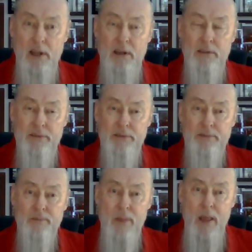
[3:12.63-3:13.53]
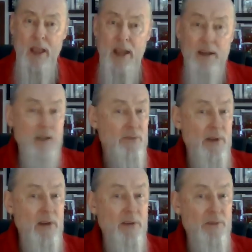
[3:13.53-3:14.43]
love. And there's
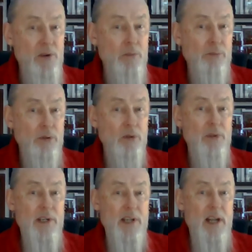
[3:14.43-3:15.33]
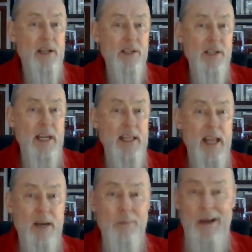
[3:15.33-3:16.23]
very few breweries I can say
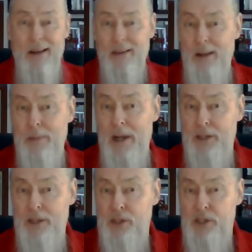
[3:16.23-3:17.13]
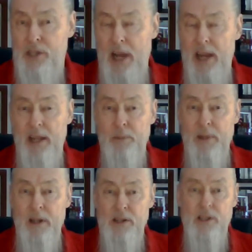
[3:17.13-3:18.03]
that about. And I'm not just saying it
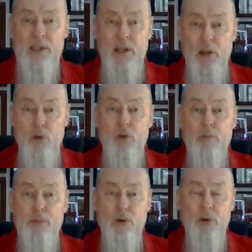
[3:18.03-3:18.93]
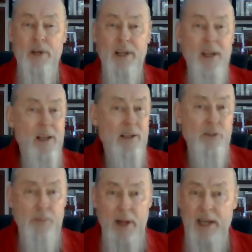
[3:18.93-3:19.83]
because it's a local brewery.
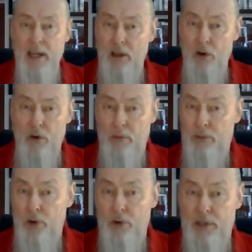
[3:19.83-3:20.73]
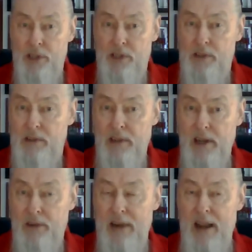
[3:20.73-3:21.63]
There's plenty of local breweries
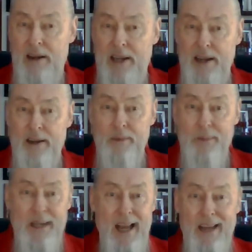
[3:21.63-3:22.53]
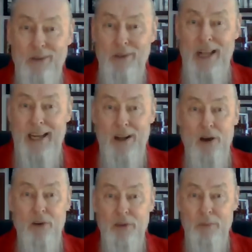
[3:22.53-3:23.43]
around here, but I don't like
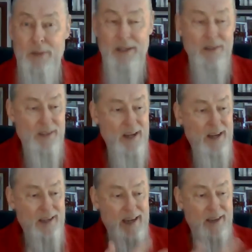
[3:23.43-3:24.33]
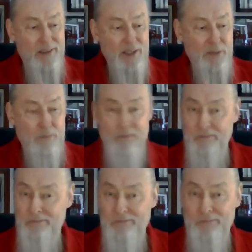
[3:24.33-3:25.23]
all their beers. Now, this
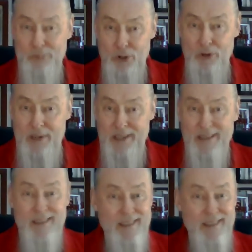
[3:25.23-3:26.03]
brewery,